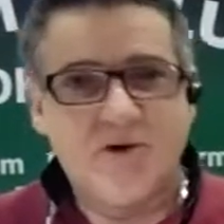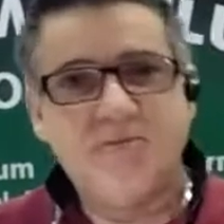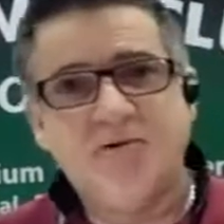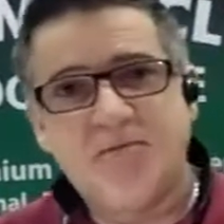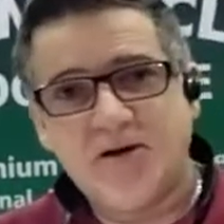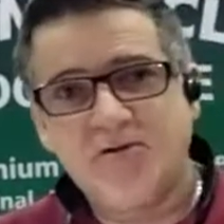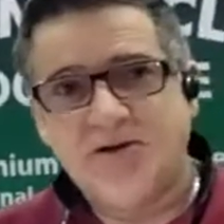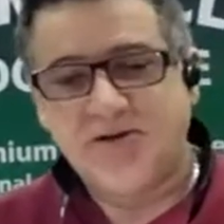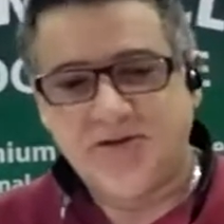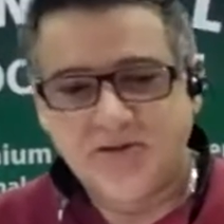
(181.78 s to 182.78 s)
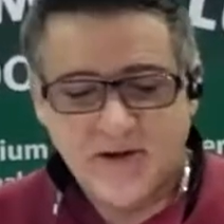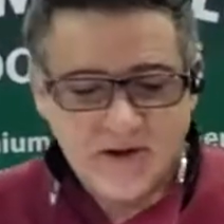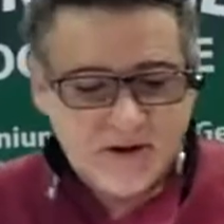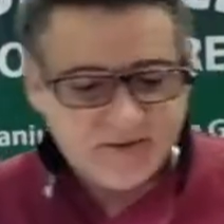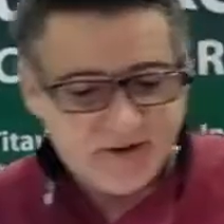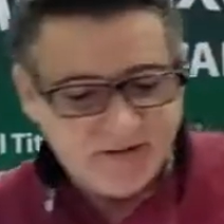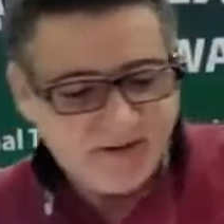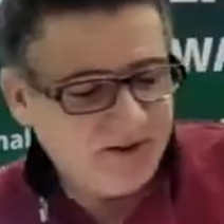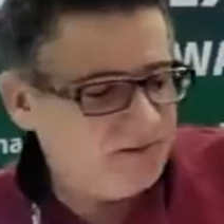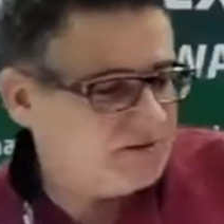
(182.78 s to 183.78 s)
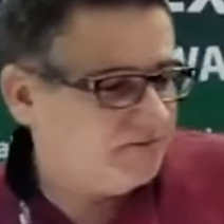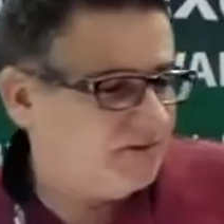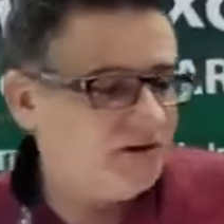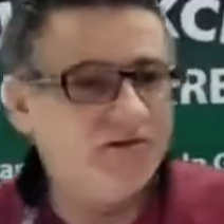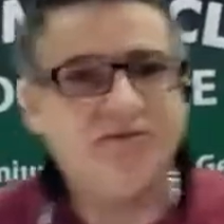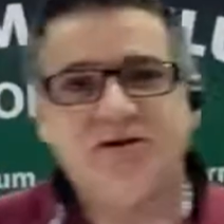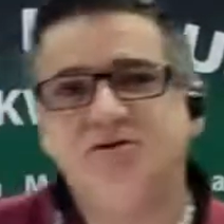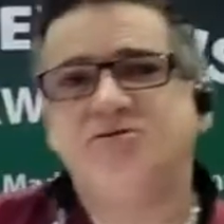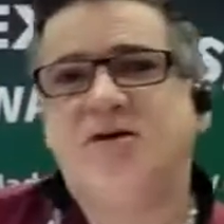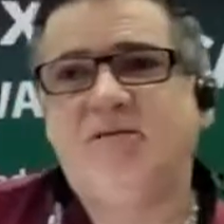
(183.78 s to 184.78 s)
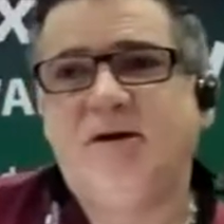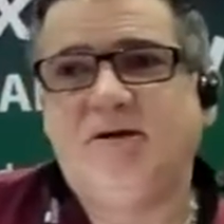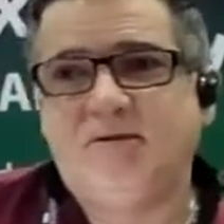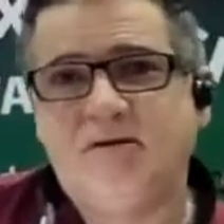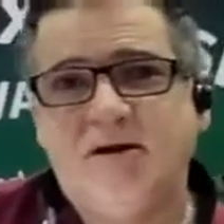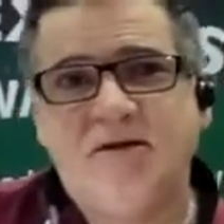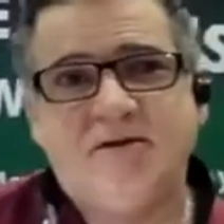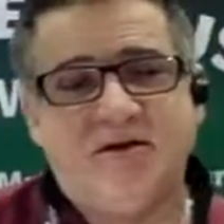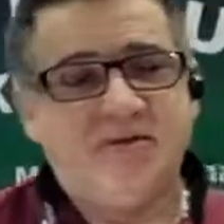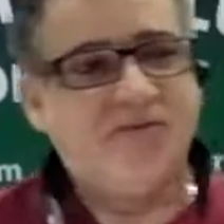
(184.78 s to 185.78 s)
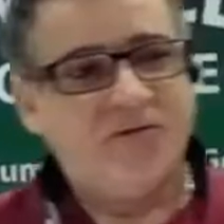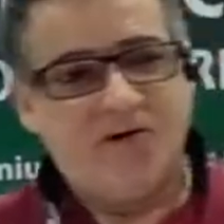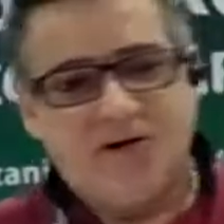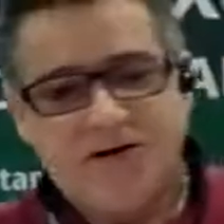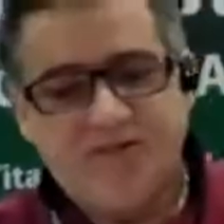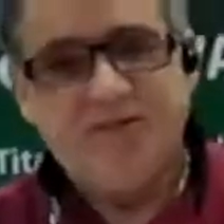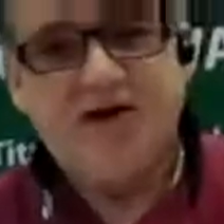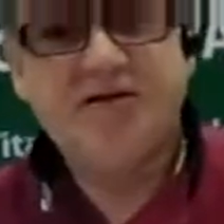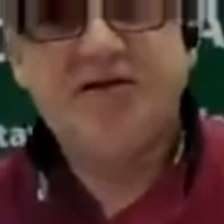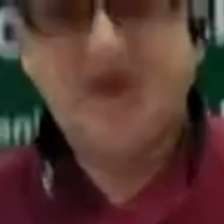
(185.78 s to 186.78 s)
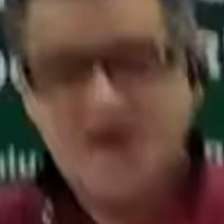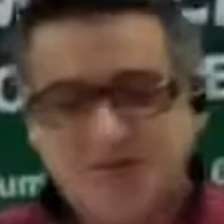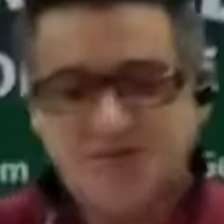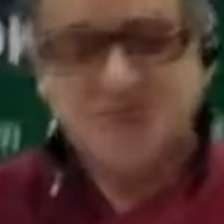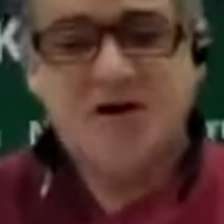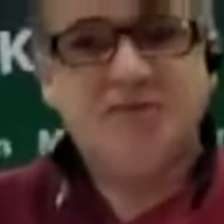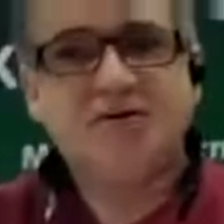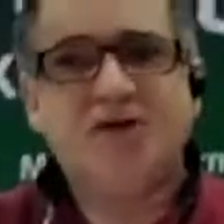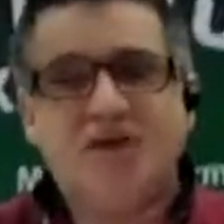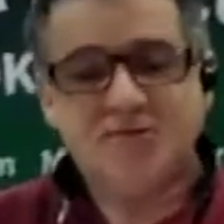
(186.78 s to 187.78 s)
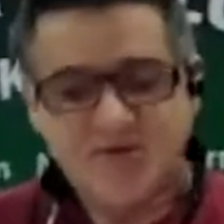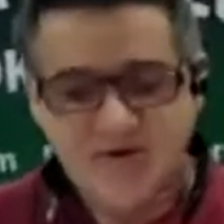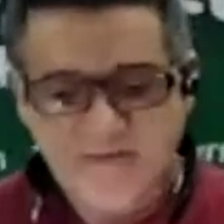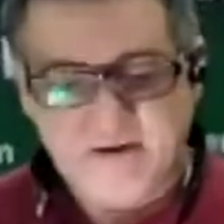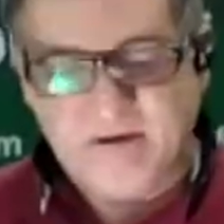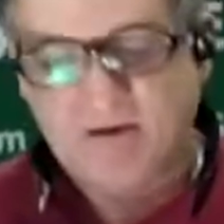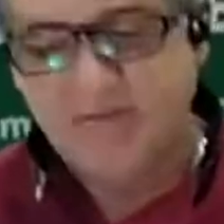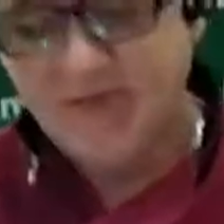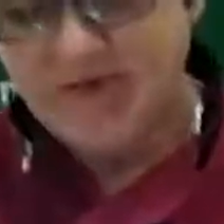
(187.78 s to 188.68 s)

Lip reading: warp or buckle on you. Titanium is a very, very strong metal. Therefore, if you have a glass or ceramic top stove at home,